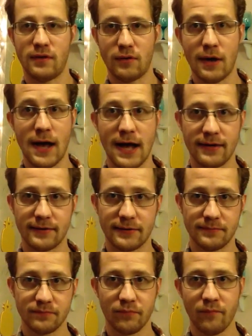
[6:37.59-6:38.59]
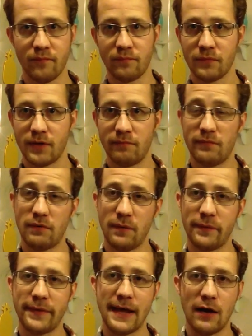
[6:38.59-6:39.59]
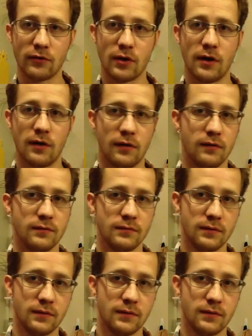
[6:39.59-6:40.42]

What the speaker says: hot. Probably the alcohol